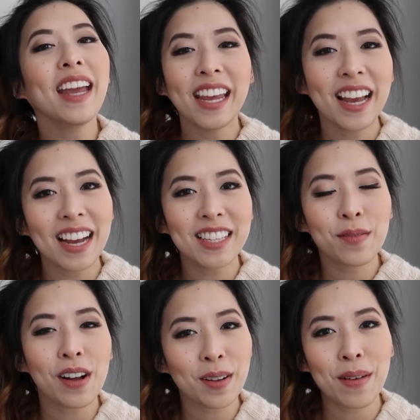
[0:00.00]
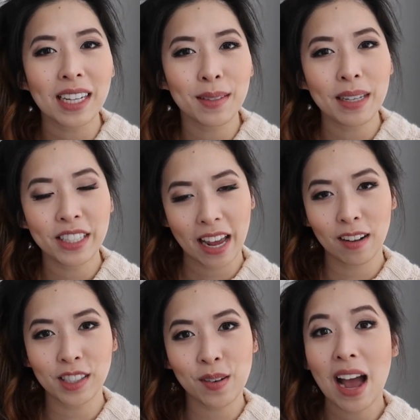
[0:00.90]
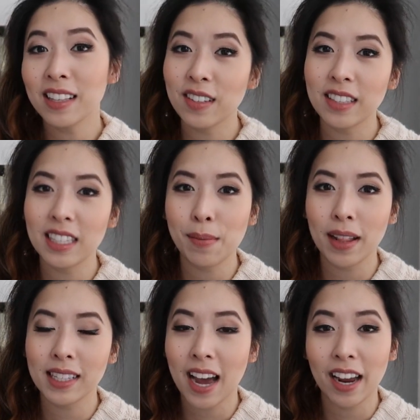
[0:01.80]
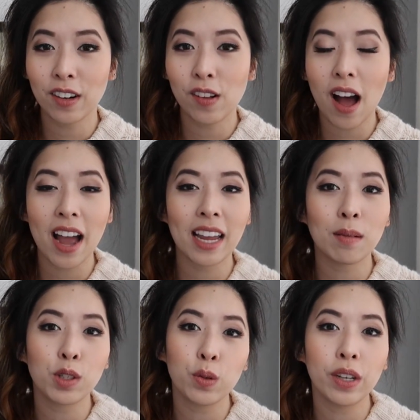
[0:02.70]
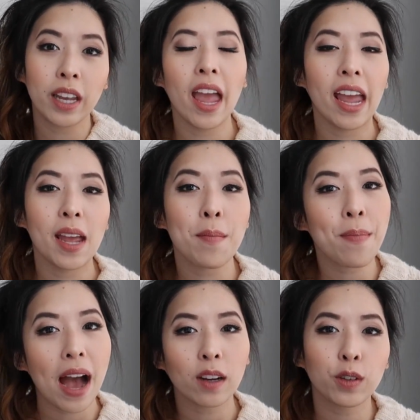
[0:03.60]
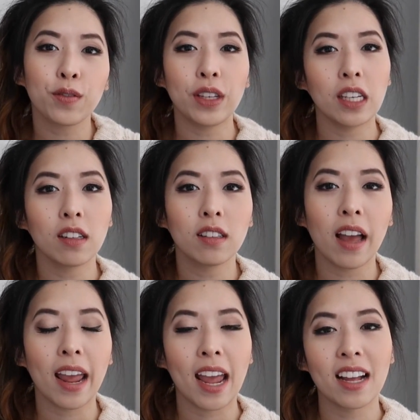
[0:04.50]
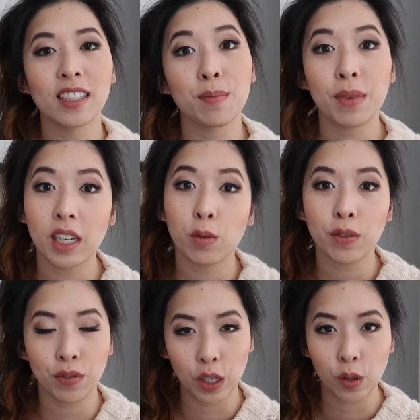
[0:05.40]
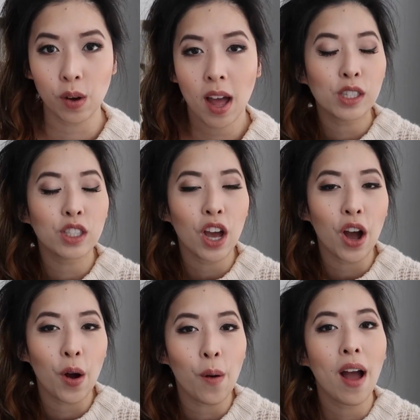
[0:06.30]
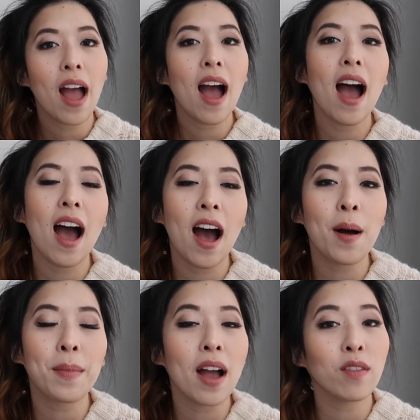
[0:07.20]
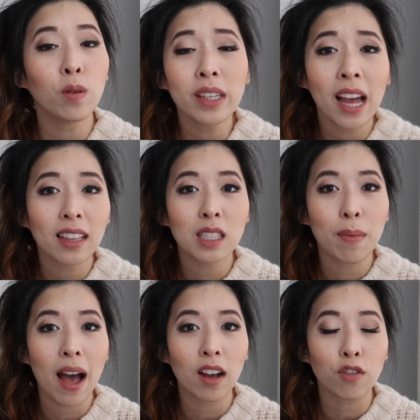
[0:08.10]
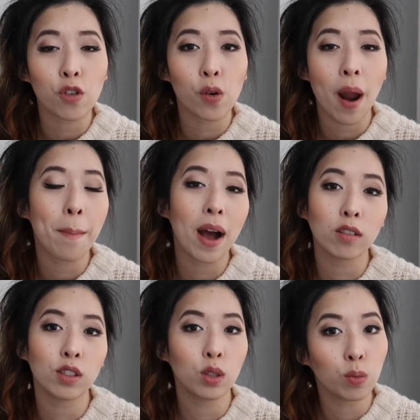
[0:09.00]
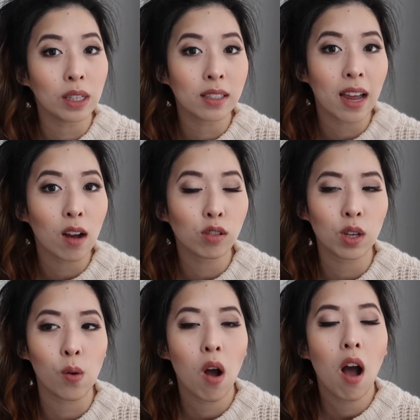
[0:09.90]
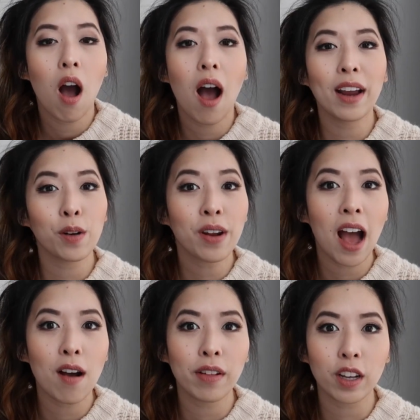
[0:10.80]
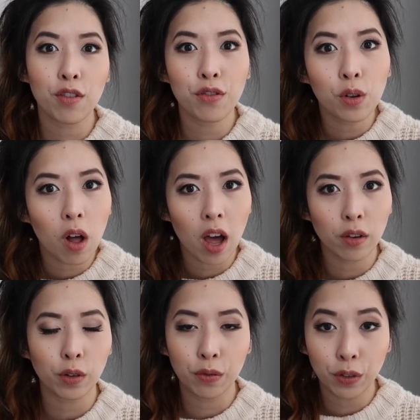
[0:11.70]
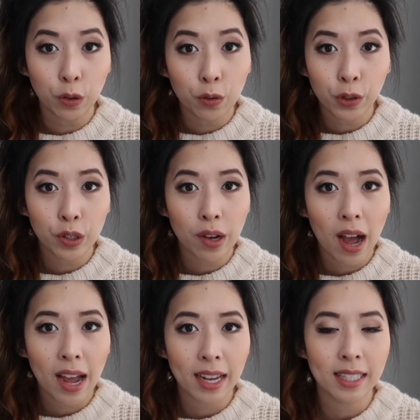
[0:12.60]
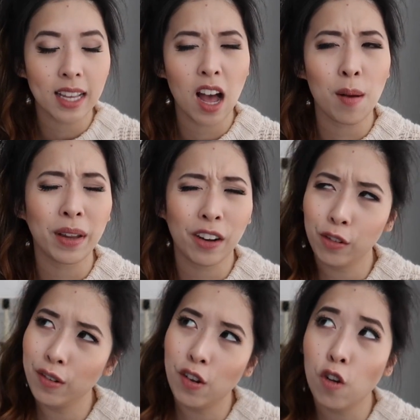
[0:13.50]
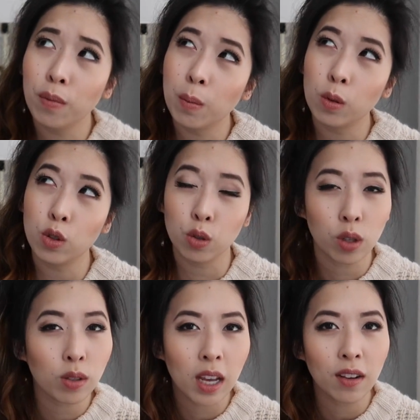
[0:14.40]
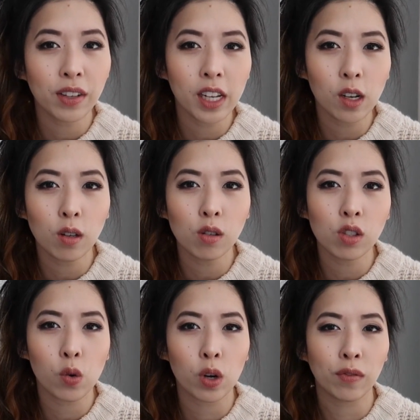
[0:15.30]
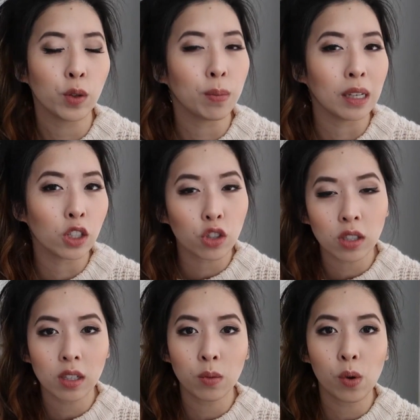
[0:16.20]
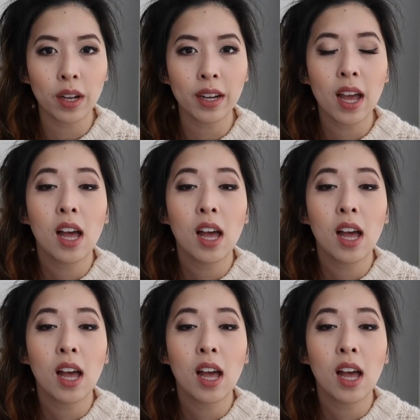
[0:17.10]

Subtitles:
Hey guys, welcome back to my channel. So as you can see by the title, I am doing a bag reveal and mini review. So I've only had this bag for about 2 weeks now, so I don't have like a full-on review for you guys, and I don't even know if people do those kind of videos or if you'd be interested in one.